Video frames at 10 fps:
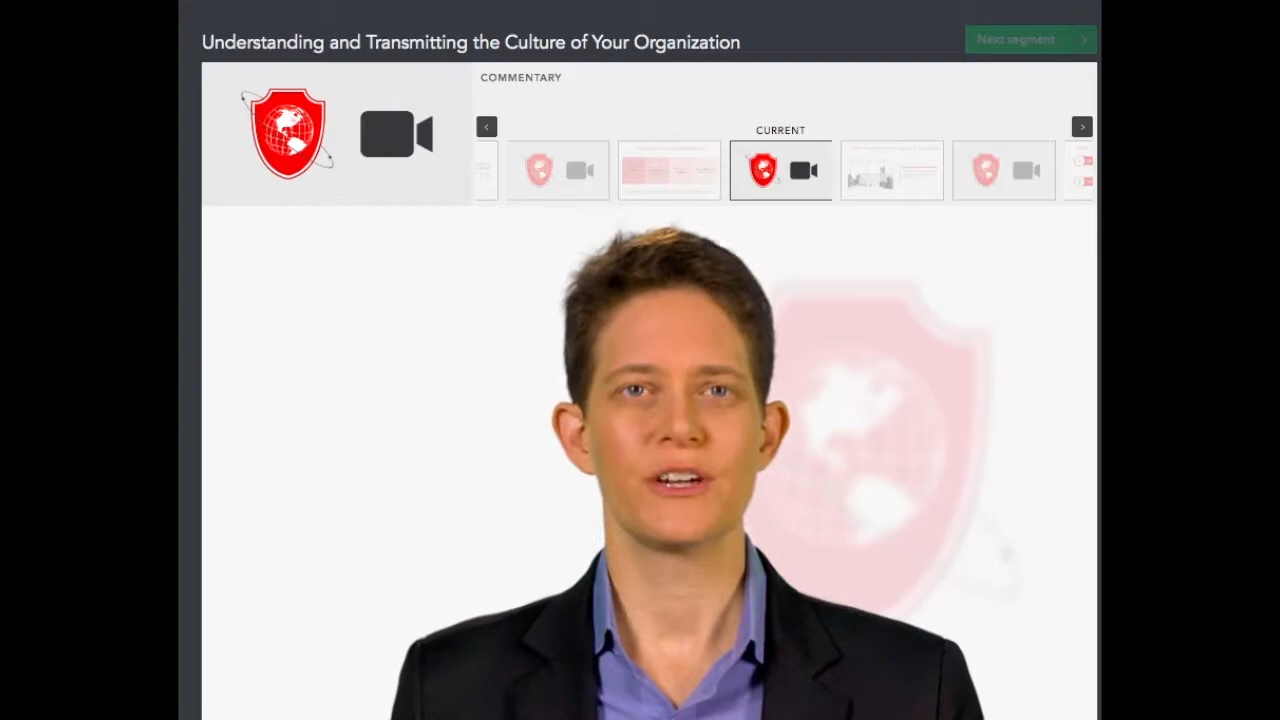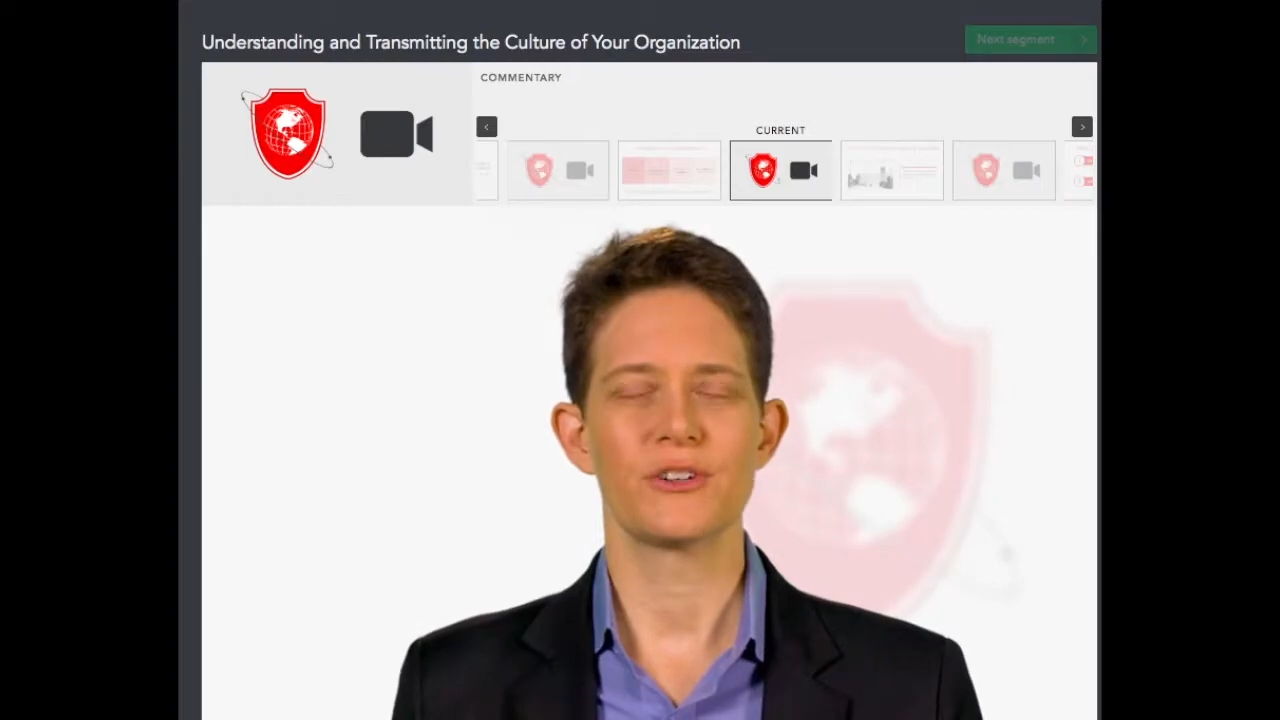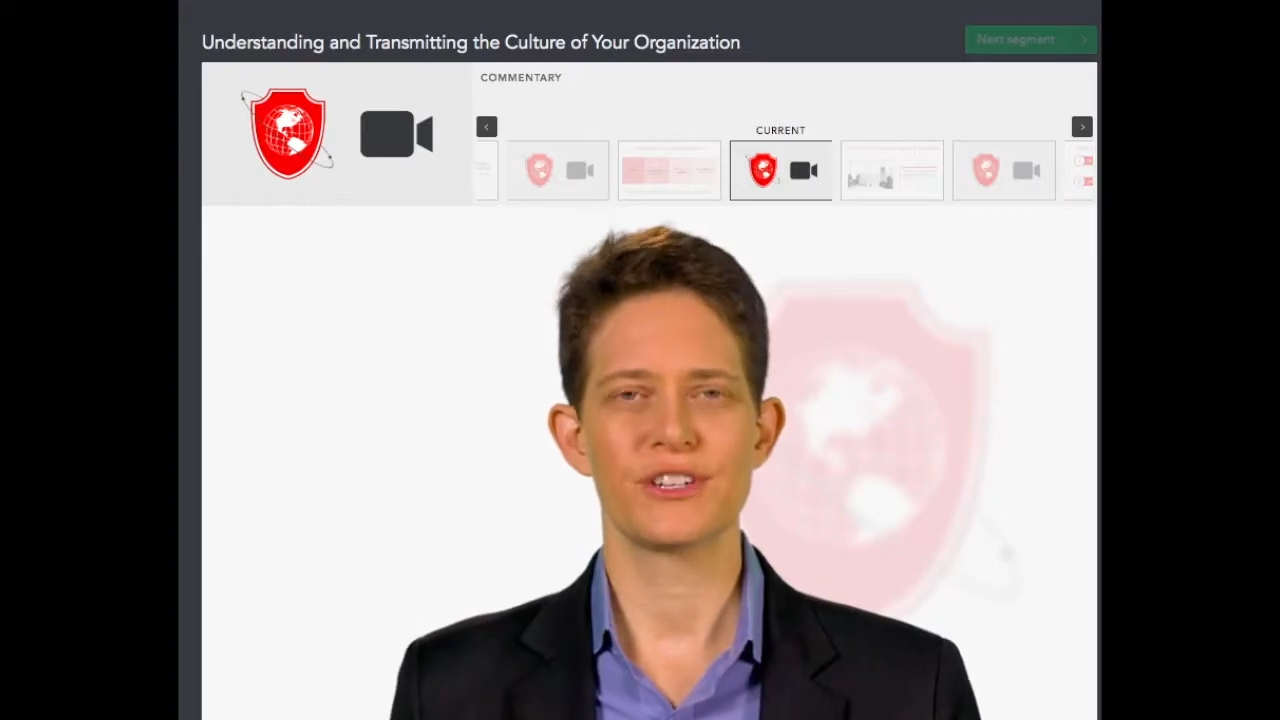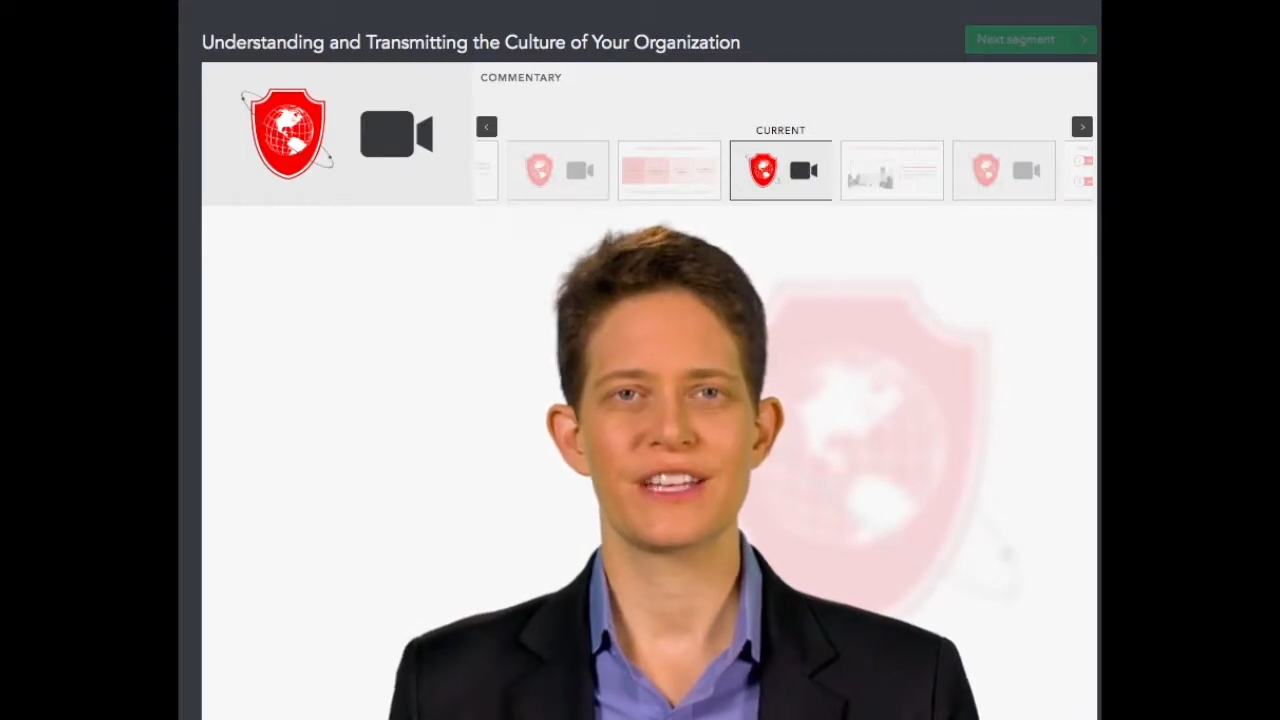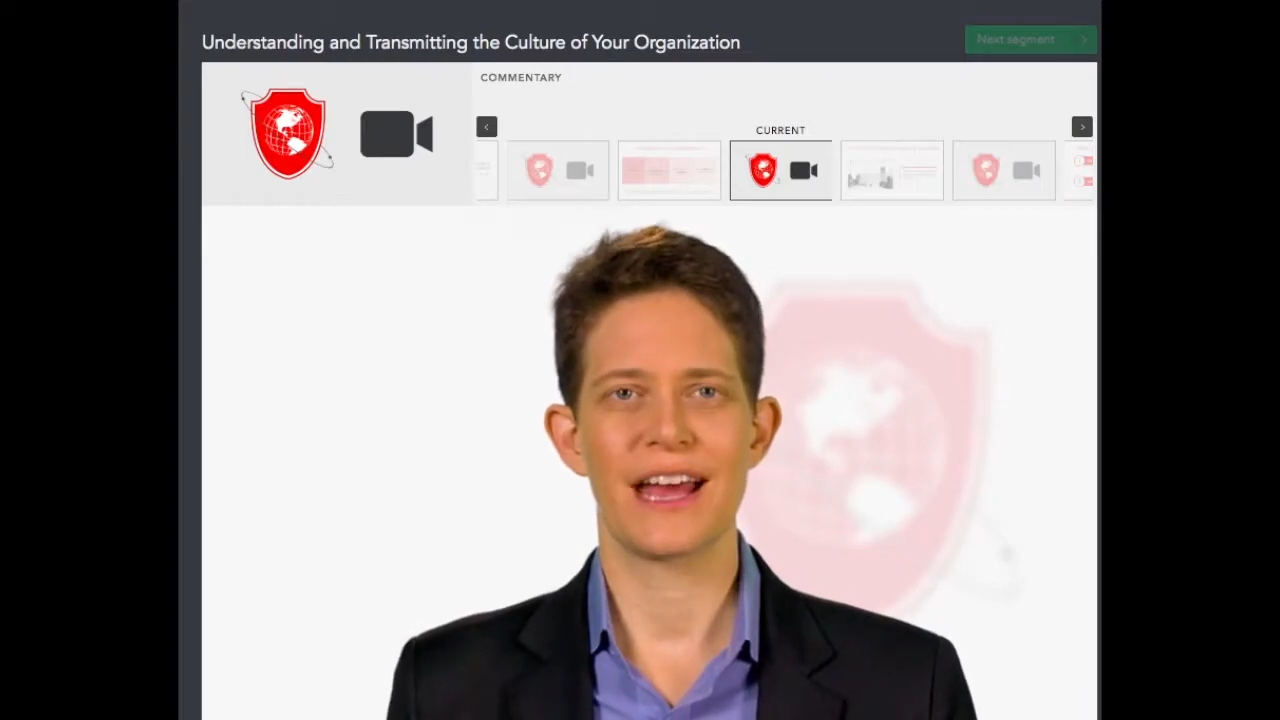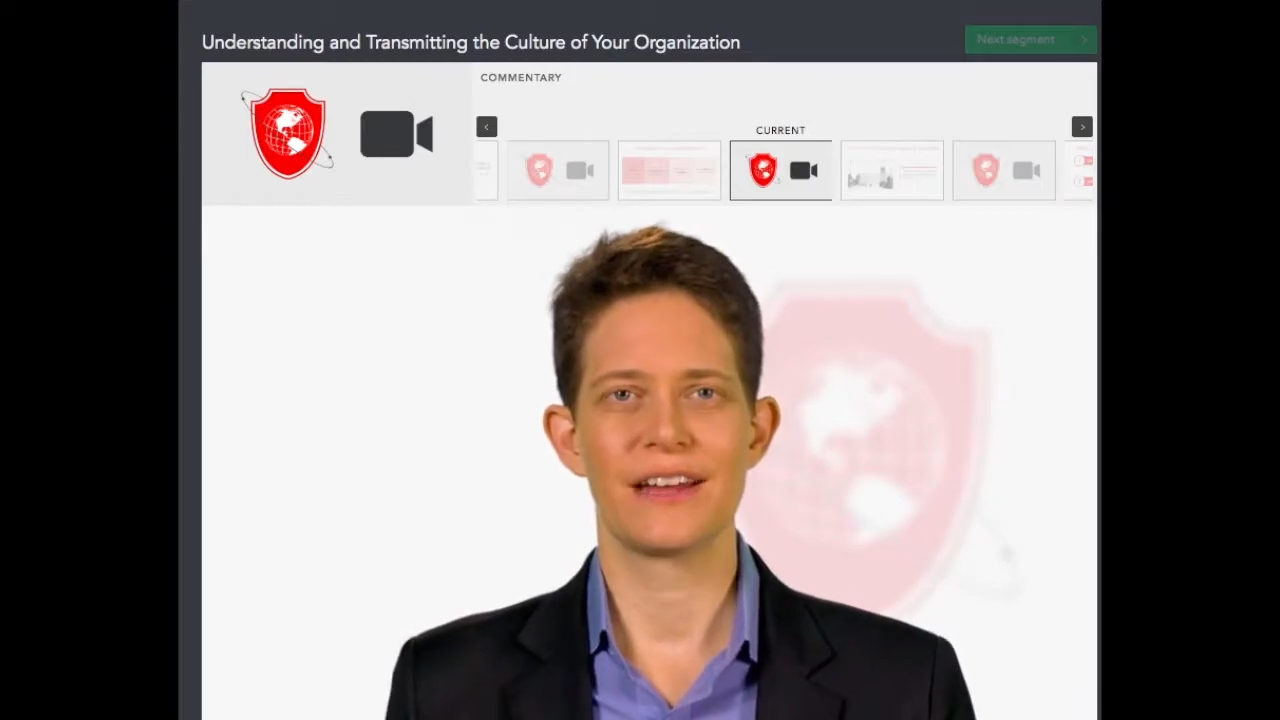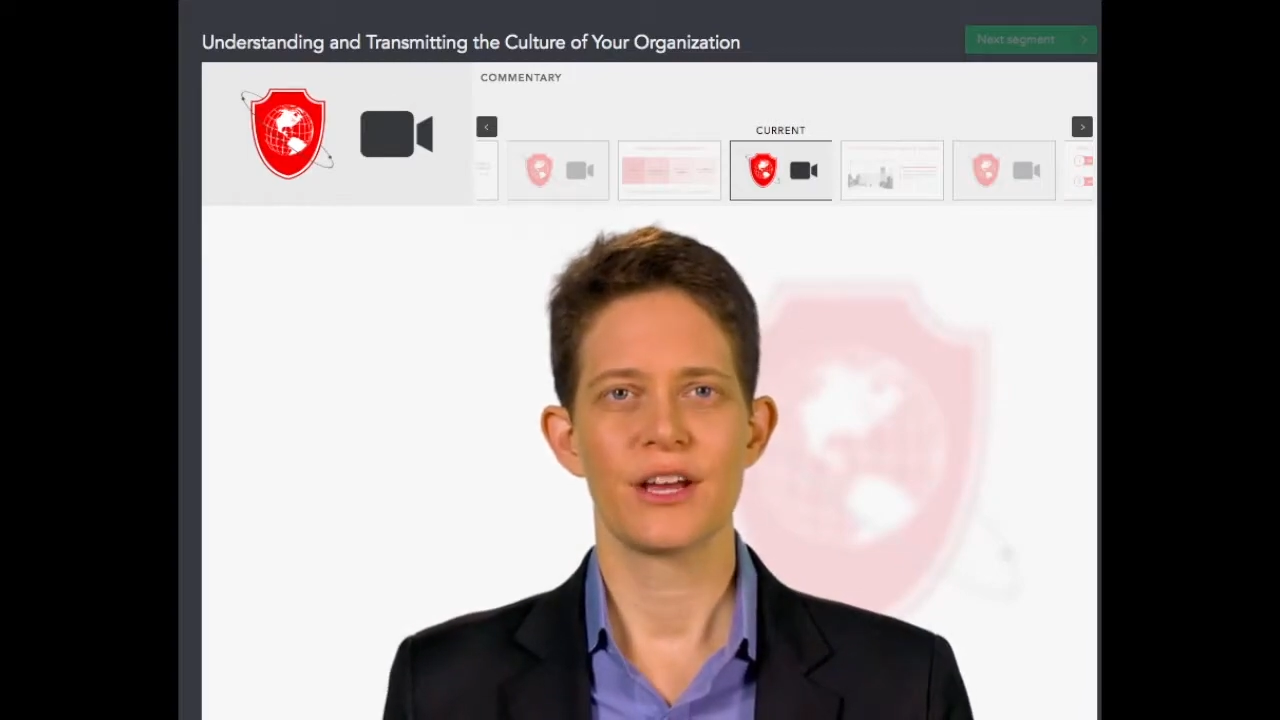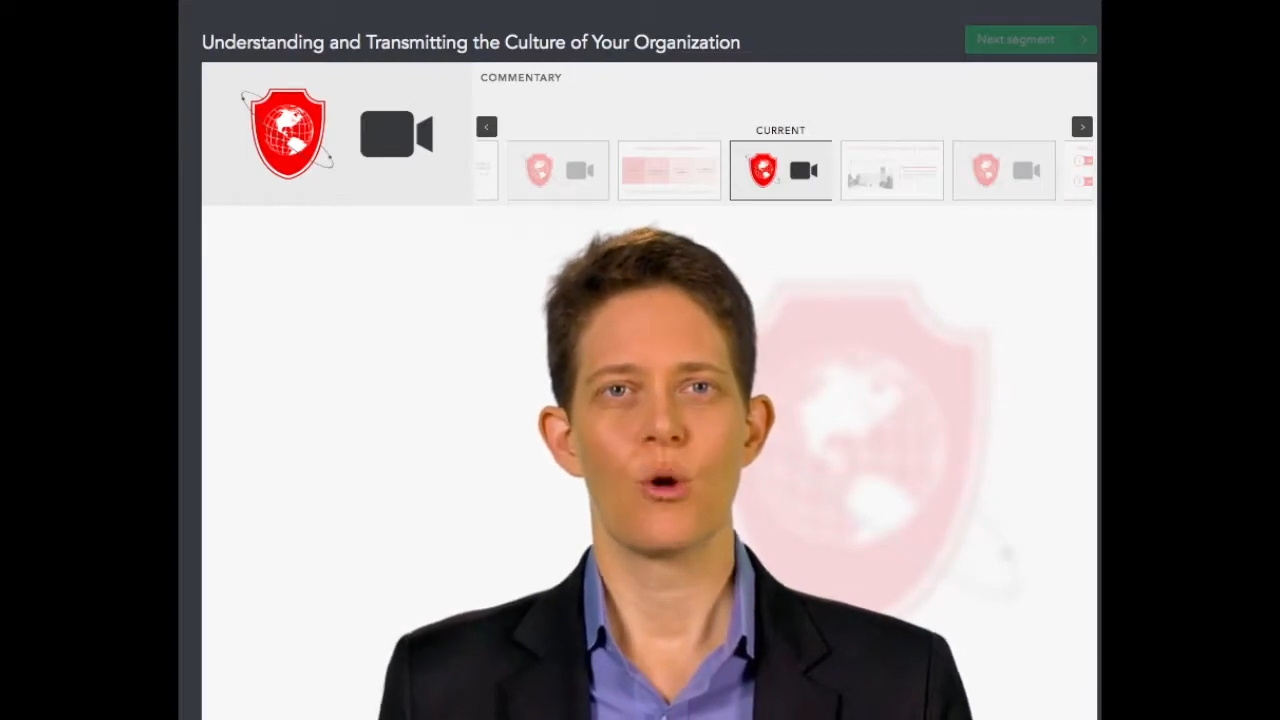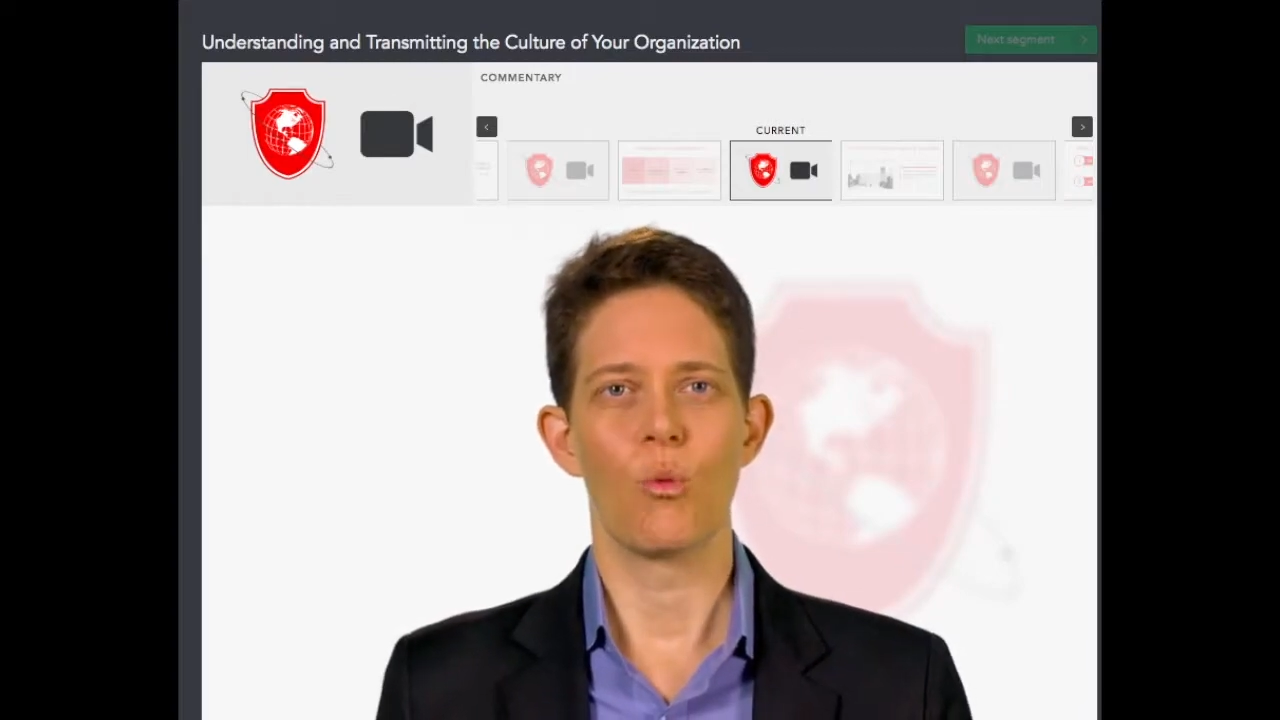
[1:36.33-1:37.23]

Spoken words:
understand